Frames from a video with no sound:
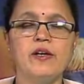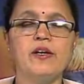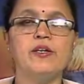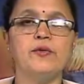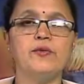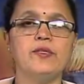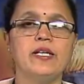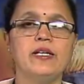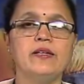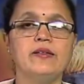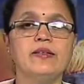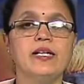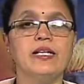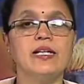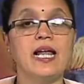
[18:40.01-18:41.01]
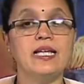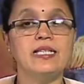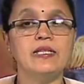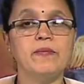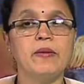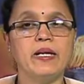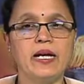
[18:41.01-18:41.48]
using the
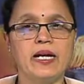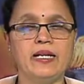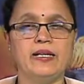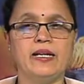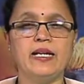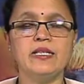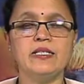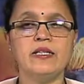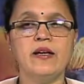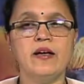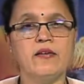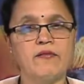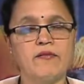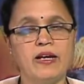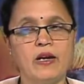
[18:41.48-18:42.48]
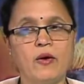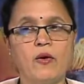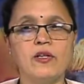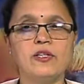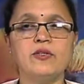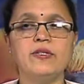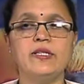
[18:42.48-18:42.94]
glycemic index while
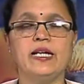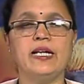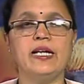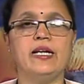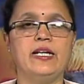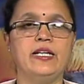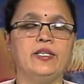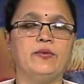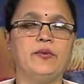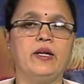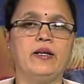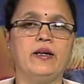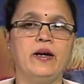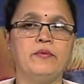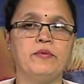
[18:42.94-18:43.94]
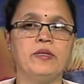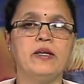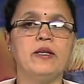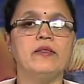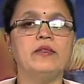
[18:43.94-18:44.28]
also taking into account